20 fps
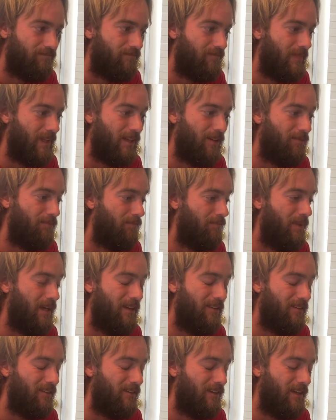That's
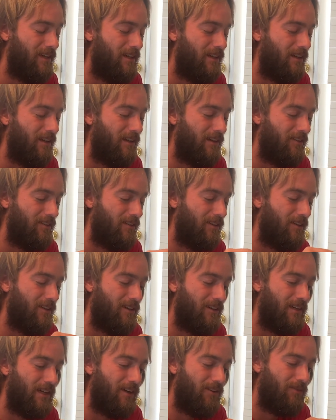basically it. It's
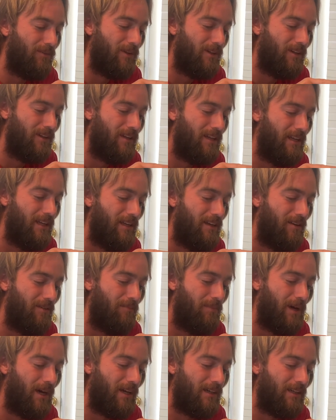got a really neat
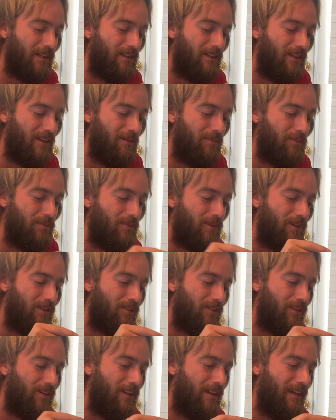pocket clip where it's
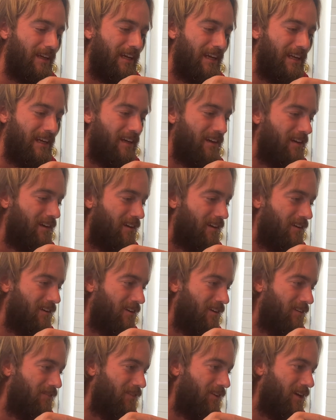on the end
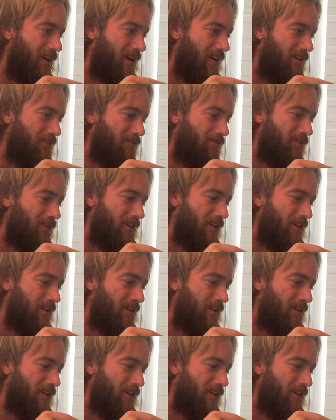of the knife.